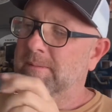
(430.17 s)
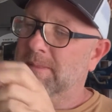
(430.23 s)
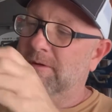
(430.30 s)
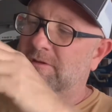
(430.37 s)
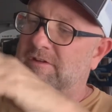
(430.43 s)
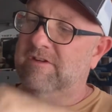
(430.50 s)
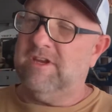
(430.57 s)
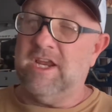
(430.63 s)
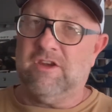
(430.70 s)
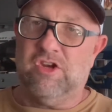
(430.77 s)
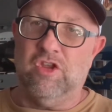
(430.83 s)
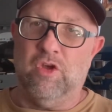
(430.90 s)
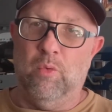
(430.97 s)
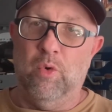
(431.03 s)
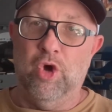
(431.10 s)
stick
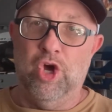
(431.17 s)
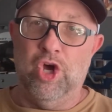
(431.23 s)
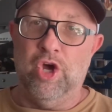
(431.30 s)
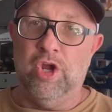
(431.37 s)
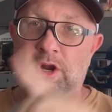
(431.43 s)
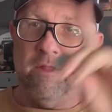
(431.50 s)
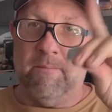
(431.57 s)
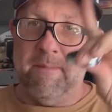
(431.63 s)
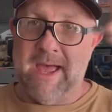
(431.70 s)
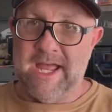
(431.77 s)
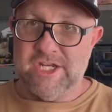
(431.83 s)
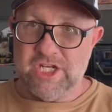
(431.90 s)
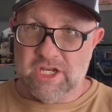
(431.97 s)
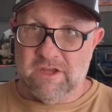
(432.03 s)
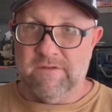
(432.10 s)
to the wood, or the
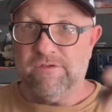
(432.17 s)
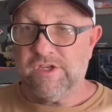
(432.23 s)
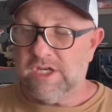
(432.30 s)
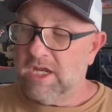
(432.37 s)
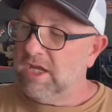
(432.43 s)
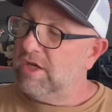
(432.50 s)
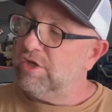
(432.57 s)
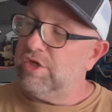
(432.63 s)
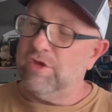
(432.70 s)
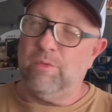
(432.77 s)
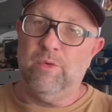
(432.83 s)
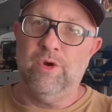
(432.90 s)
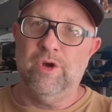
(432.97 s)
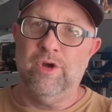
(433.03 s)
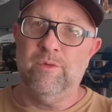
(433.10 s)
magic of sticking to the
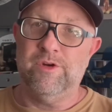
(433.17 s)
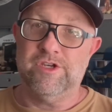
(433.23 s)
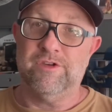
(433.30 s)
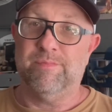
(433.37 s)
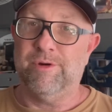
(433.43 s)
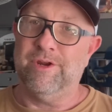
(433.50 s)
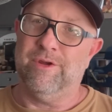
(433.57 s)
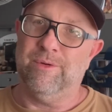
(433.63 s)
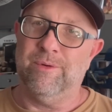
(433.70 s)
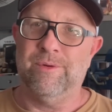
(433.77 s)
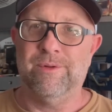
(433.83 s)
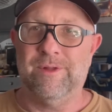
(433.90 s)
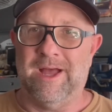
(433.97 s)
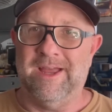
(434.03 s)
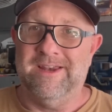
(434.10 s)
wood, which is a pretty
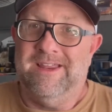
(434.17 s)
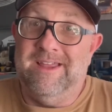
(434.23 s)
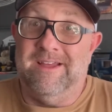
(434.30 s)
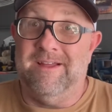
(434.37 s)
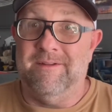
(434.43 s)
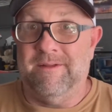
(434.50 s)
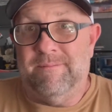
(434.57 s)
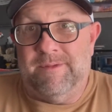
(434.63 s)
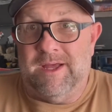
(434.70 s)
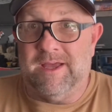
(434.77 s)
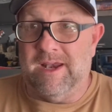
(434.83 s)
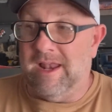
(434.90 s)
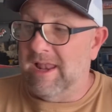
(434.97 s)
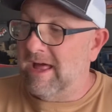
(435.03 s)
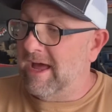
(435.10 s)
cool idea, I'm not
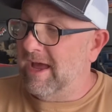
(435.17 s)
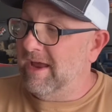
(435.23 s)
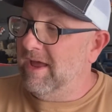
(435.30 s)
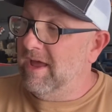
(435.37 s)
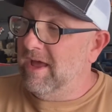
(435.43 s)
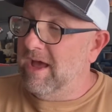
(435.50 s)
gonna lie,